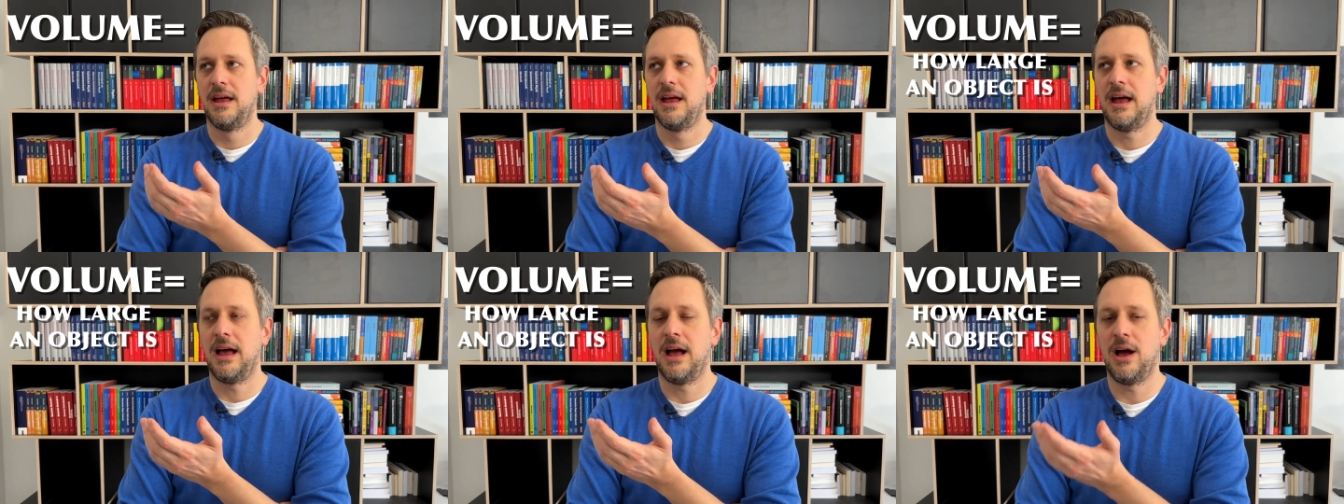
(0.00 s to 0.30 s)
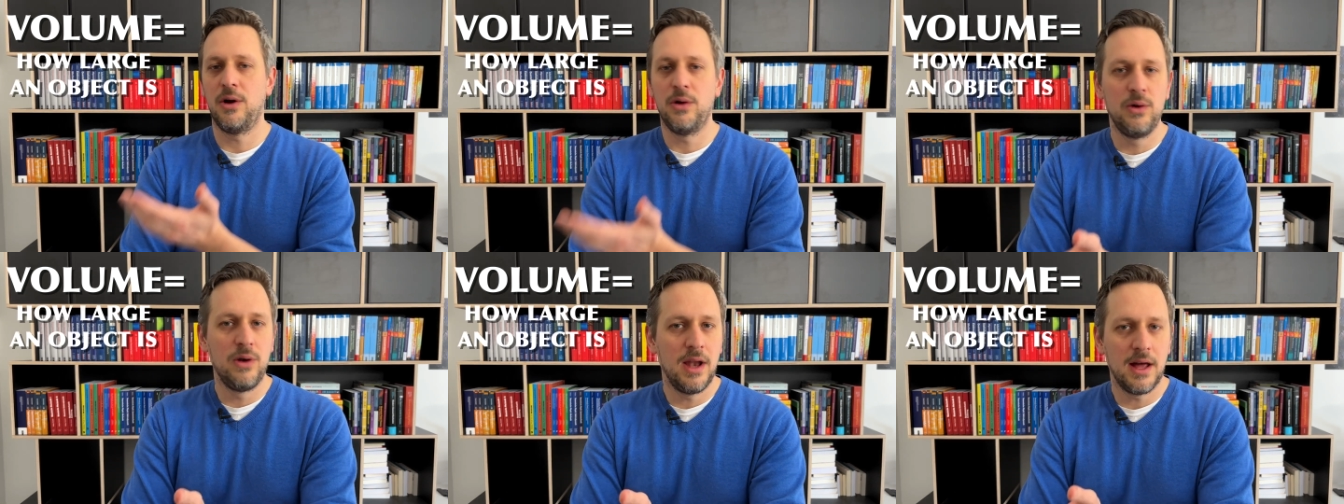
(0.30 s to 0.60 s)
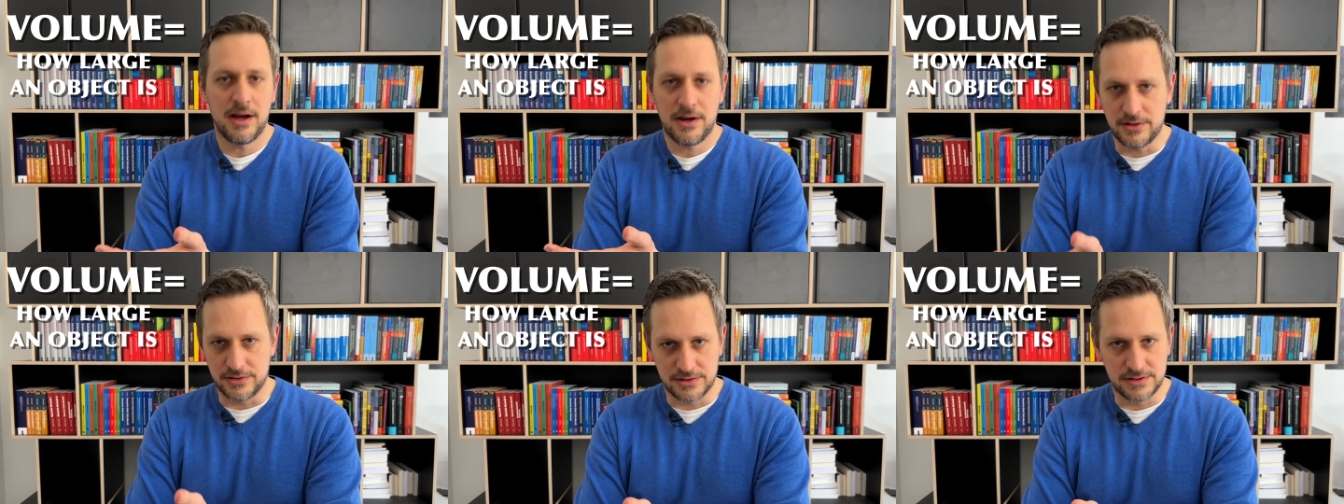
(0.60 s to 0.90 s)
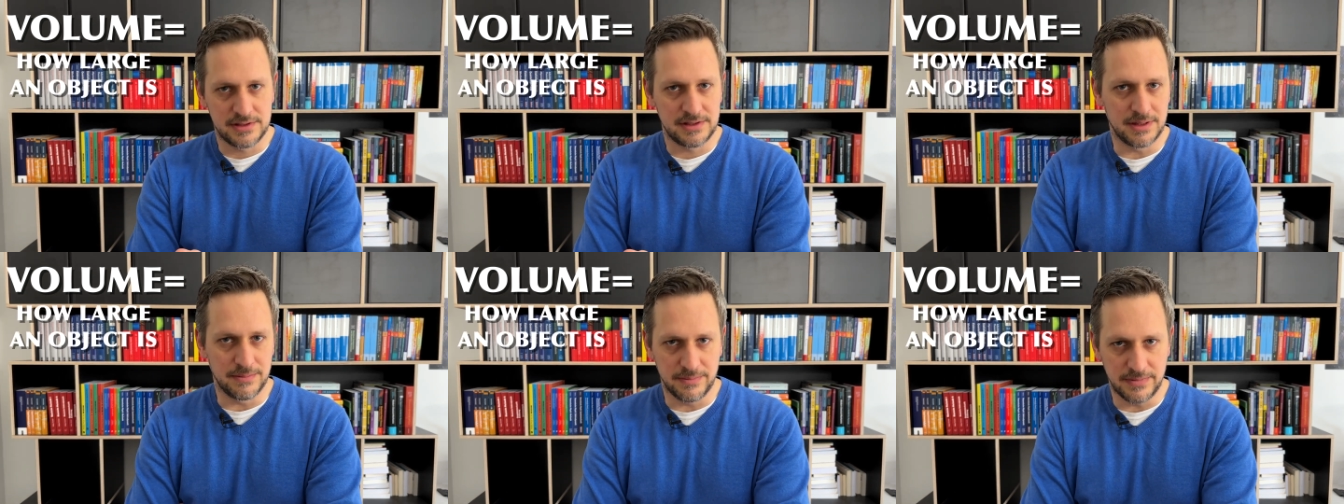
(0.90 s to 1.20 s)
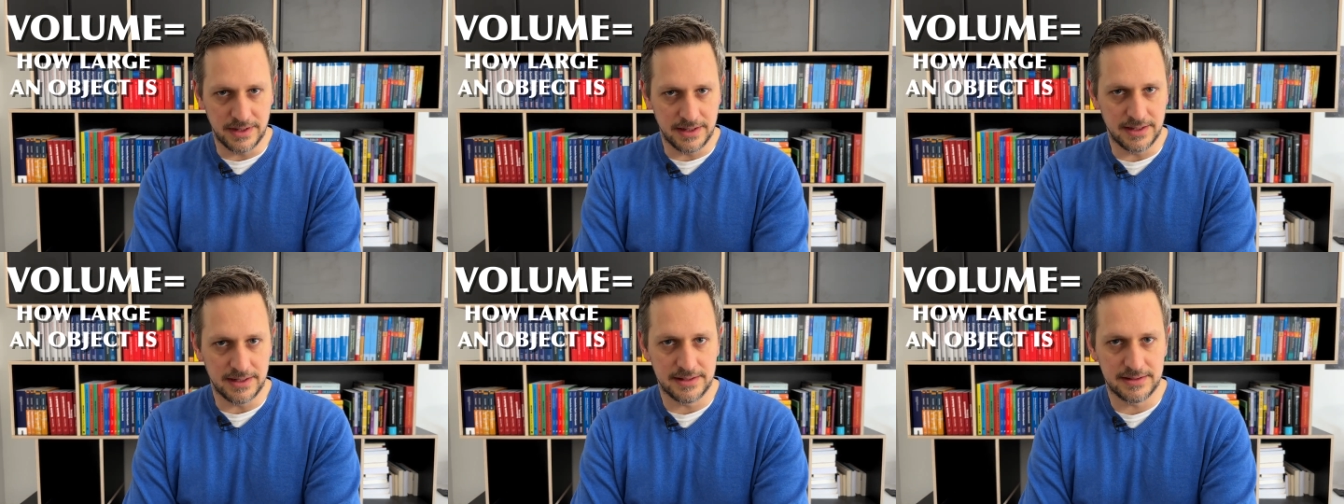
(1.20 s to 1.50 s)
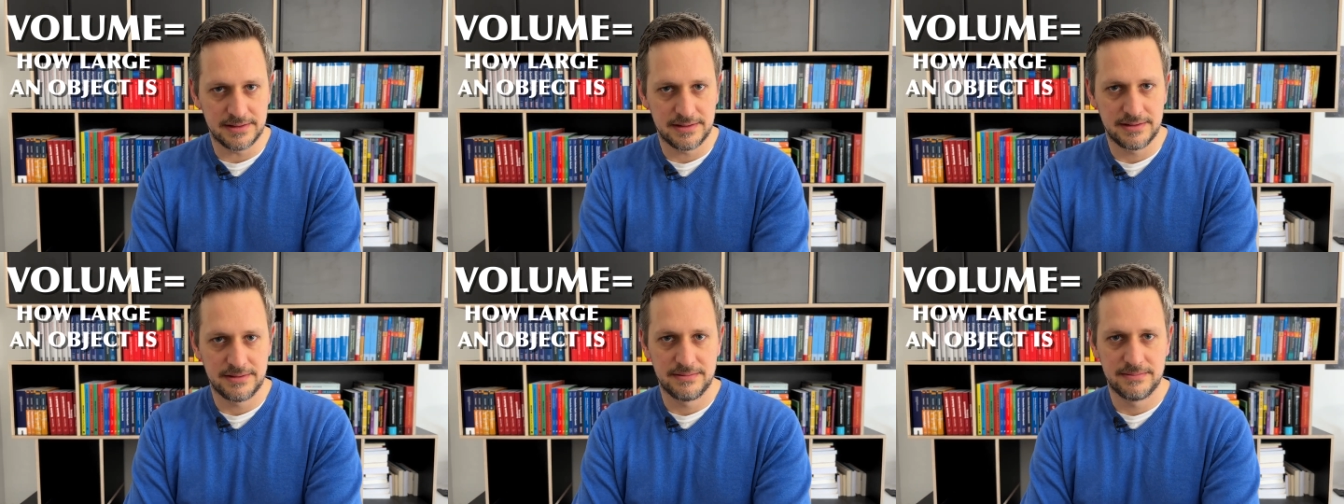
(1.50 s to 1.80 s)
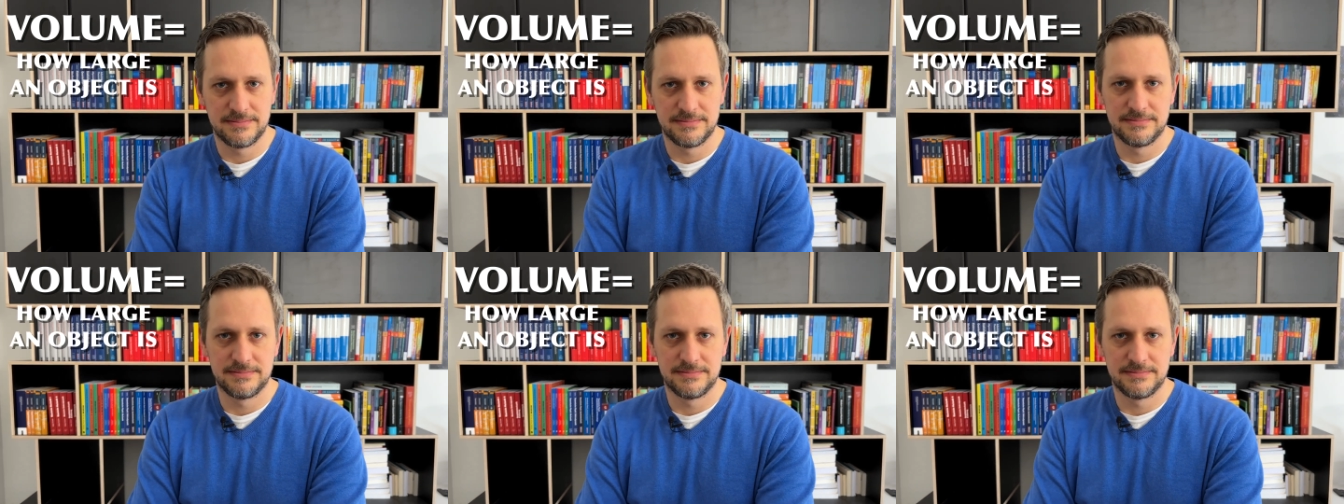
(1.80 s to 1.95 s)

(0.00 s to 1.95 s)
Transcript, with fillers: how large something is.